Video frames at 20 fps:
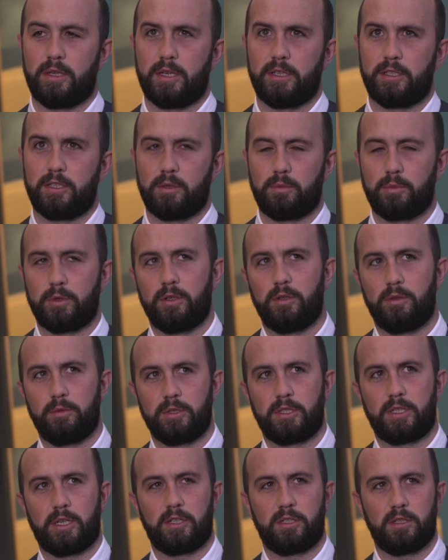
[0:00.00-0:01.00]
someone who
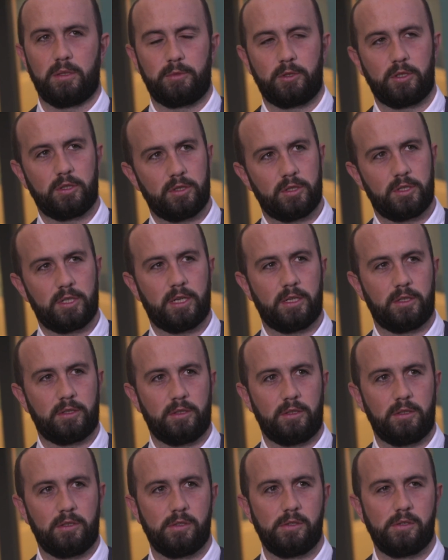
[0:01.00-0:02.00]
was sexually abused in
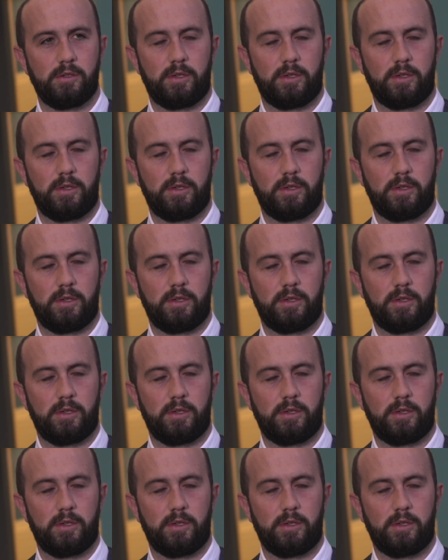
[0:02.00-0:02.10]
childhood.